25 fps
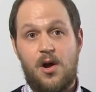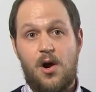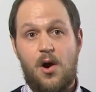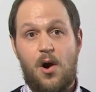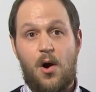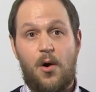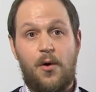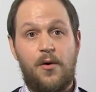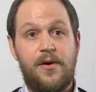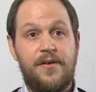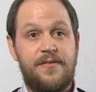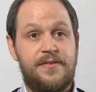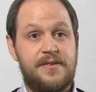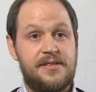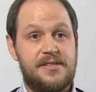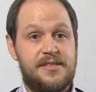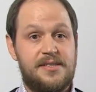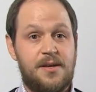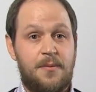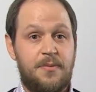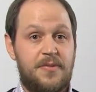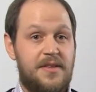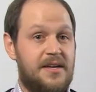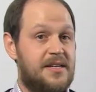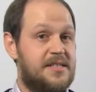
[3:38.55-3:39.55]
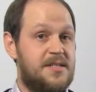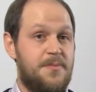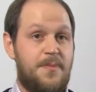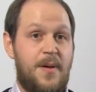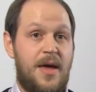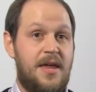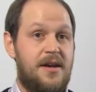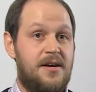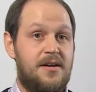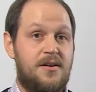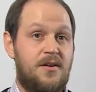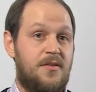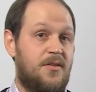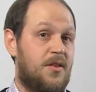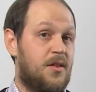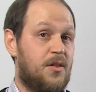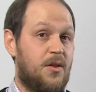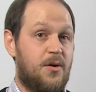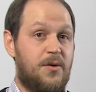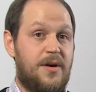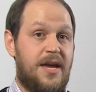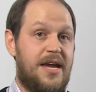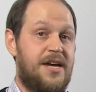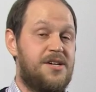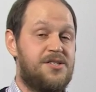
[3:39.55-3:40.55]
or even something dependent on the
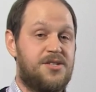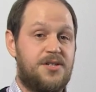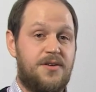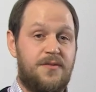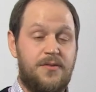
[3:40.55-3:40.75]
location